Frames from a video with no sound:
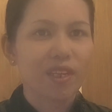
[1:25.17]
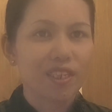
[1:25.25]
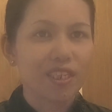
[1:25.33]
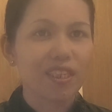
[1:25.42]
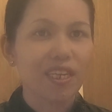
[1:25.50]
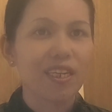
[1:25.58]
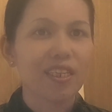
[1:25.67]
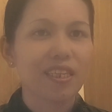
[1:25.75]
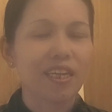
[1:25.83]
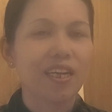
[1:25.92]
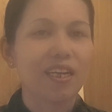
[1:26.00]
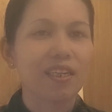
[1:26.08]
just a
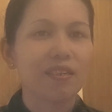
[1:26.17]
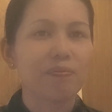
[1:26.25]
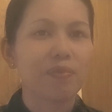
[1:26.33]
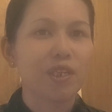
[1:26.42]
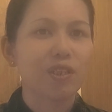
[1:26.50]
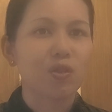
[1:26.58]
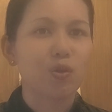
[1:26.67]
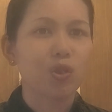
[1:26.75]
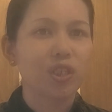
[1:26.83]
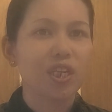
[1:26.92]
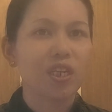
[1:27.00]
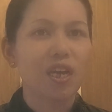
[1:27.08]
little bit to
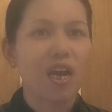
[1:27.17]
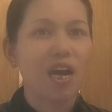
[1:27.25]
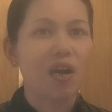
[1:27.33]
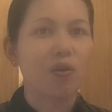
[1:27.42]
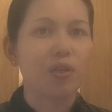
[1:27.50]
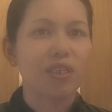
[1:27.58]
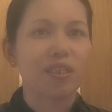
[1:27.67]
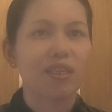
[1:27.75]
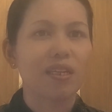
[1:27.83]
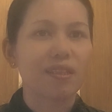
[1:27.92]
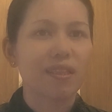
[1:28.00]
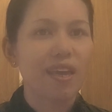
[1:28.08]
see how is
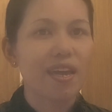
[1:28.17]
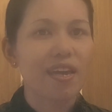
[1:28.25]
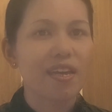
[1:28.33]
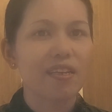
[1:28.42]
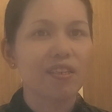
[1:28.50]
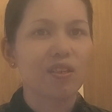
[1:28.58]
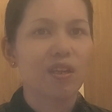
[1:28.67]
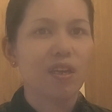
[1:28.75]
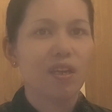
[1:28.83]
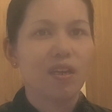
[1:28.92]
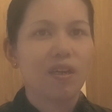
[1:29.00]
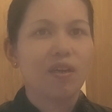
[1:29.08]
the taste,
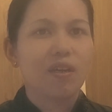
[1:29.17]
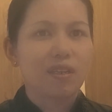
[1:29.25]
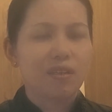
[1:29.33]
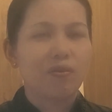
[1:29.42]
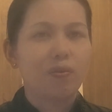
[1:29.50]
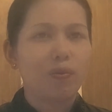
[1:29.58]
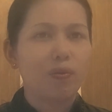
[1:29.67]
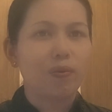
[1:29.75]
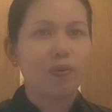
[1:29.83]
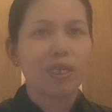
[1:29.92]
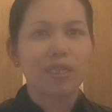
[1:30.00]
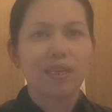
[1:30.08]

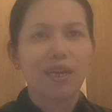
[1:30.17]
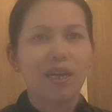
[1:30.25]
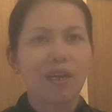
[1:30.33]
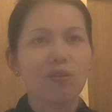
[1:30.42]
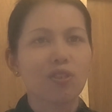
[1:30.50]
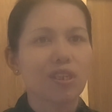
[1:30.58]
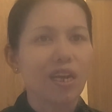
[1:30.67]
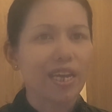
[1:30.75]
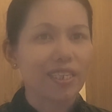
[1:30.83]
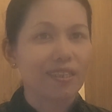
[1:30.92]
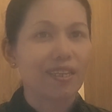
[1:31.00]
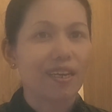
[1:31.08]
what looks
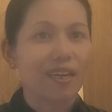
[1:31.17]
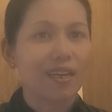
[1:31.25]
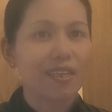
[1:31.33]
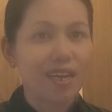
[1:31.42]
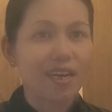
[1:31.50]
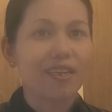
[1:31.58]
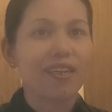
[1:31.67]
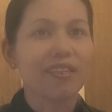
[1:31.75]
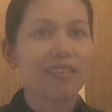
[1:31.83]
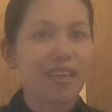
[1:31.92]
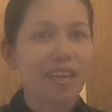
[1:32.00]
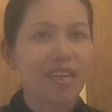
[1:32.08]
like
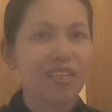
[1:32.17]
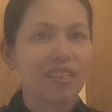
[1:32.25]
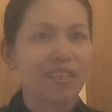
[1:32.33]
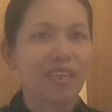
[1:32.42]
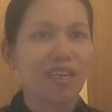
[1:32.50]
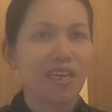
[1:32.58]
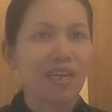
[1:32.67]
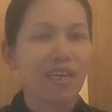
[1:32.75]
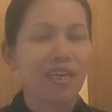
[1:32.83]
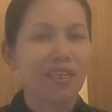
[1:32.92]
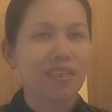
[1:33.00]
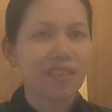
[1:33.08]
the taste.
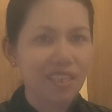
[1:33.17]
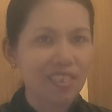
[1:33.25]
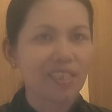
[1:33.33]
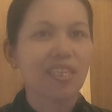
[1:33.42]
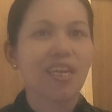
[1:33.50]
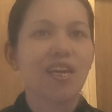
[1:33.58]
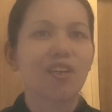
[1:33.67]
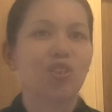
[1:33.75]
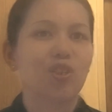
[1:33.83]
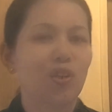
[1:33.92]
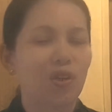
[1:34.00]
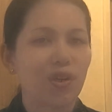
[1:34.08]
And yes,
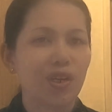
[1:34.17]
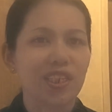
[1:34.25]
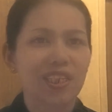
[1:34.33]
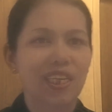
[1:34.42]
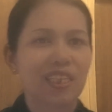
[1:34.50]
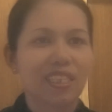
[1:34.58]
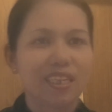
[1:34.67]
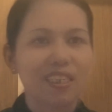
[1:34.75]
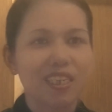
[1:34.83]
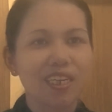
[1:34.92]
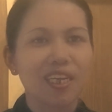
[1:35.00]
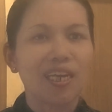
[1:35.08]
so let's get
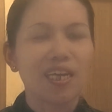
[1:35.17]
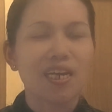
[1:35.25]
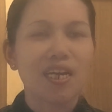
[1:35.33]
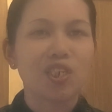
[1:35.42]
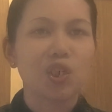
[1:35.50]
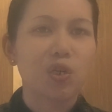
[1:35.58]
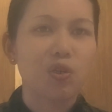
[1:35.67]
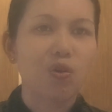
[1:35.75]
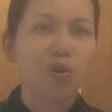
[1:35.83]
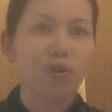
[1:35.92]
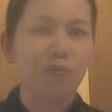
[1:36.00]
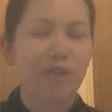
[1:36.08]
started and I show you
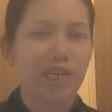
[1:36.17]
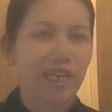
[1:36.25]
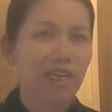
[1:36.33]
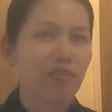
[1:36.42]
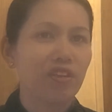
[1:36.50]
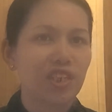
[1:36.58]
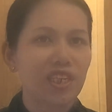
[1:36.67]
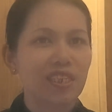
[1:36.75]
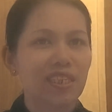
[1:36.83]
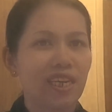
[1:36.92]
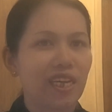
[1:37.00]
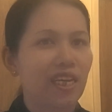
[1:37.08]
all my ingredients.
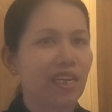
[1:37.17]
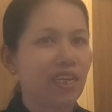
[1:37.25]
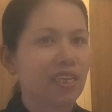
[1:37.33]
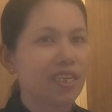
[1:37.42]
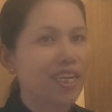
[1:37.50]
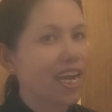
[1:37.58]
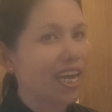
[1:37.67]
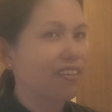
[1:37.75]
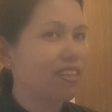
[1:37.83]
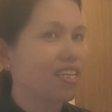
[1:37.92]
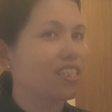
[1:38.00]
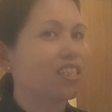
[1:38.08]
And yeah, I
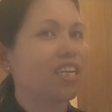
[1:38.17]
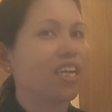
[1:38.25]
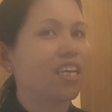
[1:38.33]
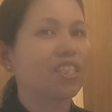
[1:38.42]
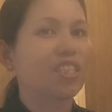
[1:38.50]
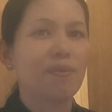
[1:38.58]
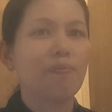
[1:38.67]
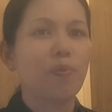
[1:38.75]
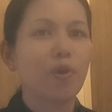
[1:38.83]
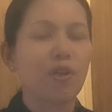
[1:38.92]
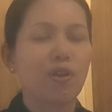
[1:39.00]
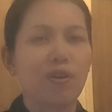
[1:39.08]
think it's a
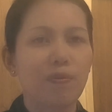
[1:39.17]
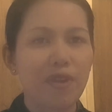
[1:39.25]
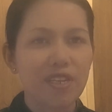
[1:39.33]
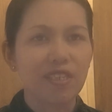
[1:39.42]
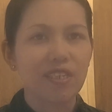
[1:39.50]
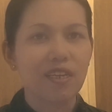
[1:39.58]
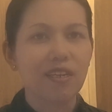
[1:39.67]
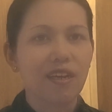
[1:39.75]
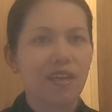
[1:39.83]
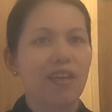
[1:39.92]
simple or basic.